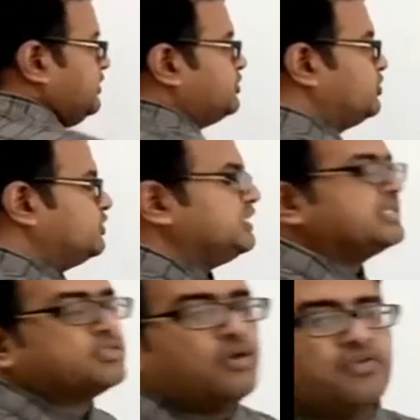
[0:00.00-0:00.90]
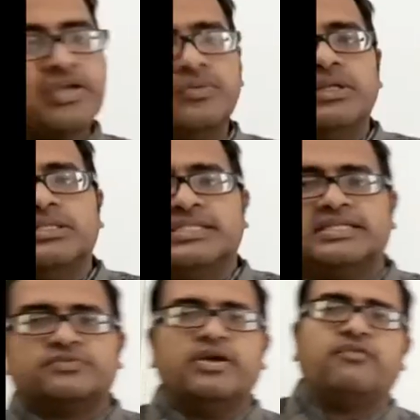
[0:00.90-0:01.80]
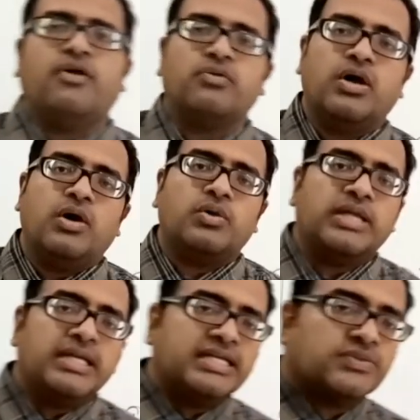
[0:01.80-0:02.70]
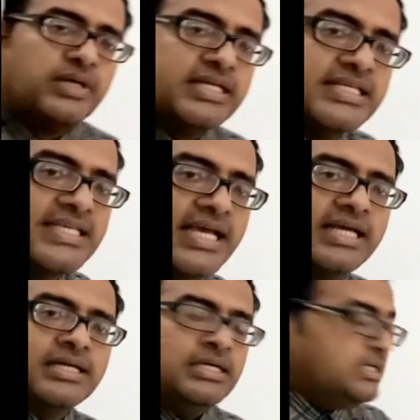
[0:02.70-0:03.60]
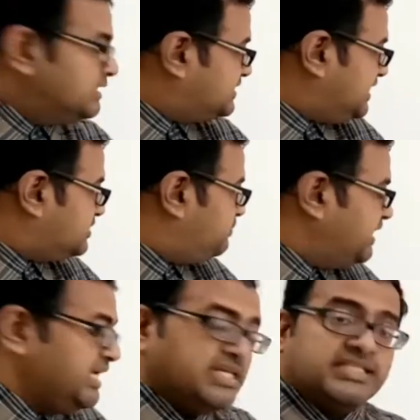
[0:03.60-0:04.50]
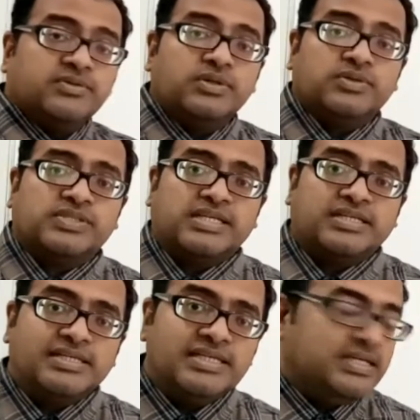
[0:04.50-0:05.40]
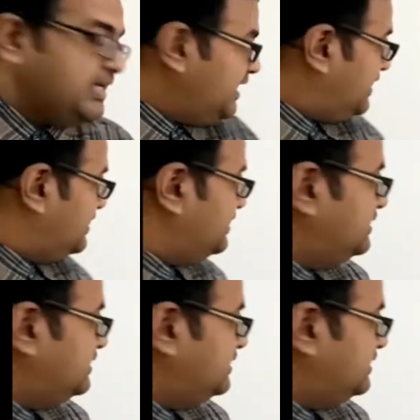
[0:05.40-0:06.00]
two sets of equal sets we have found out, that is, one is and set B is equal to set D and